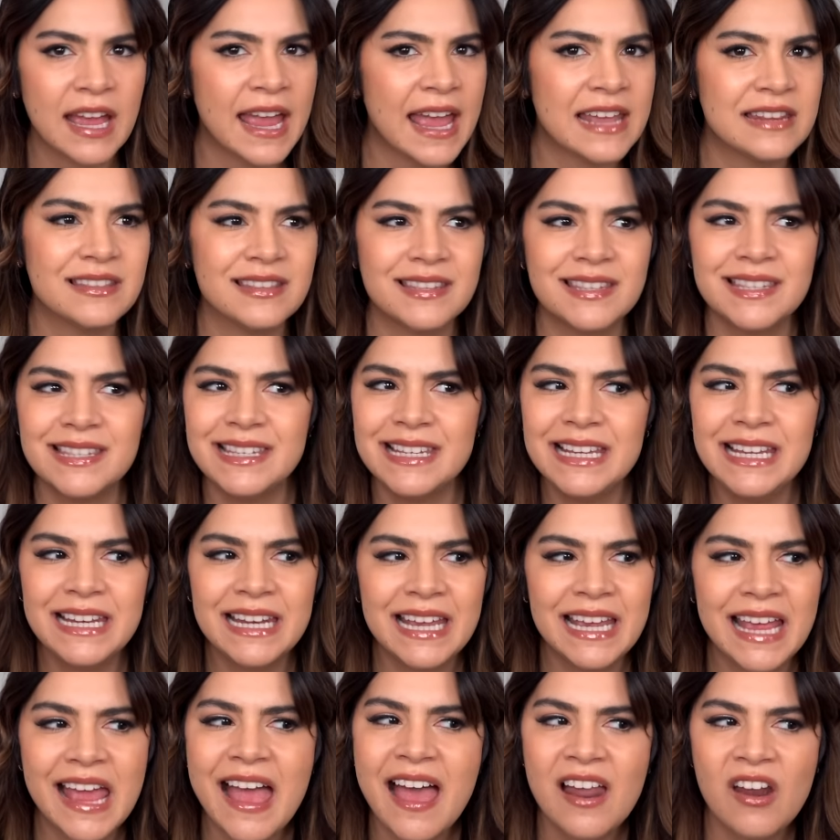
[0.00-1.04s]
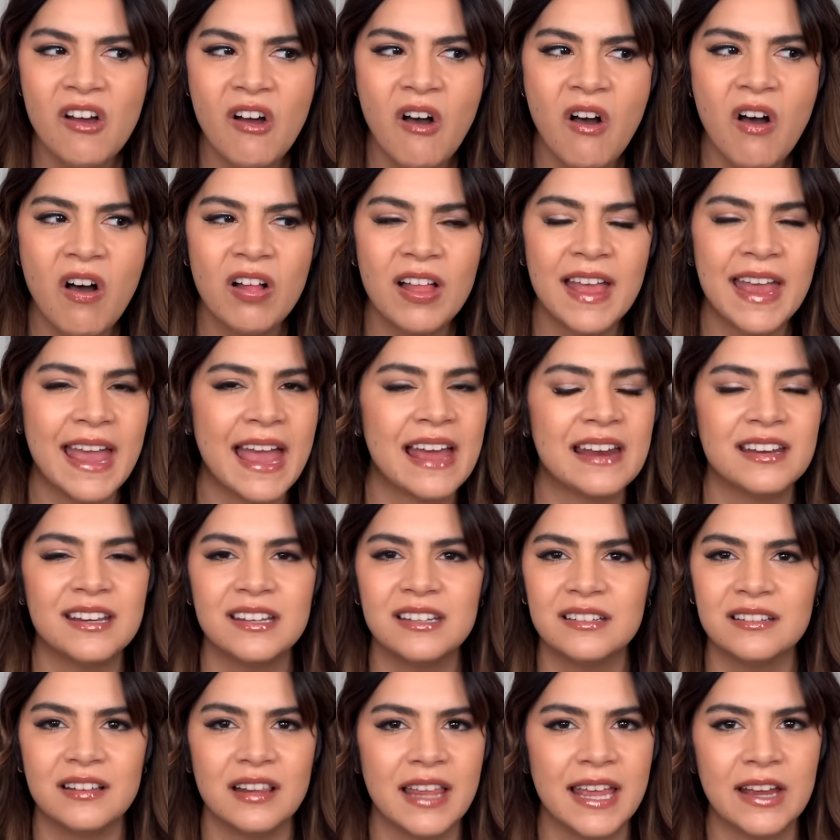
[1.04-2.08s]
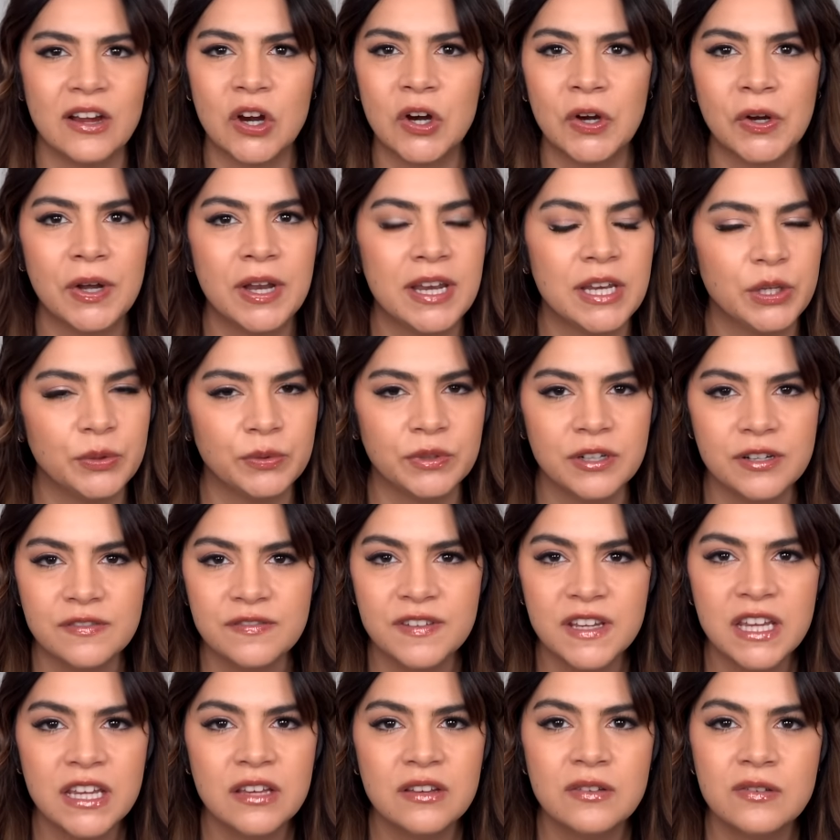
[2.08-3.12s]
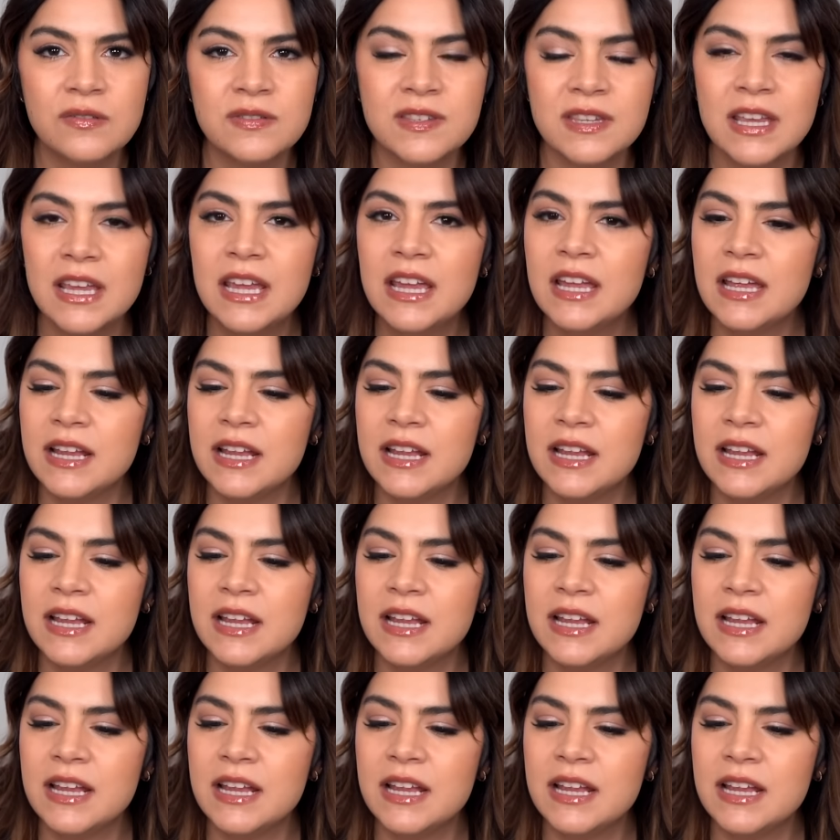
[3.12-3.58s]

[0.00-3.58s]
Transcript: I hadn't seen it at all. I hadn't like heard any reviews.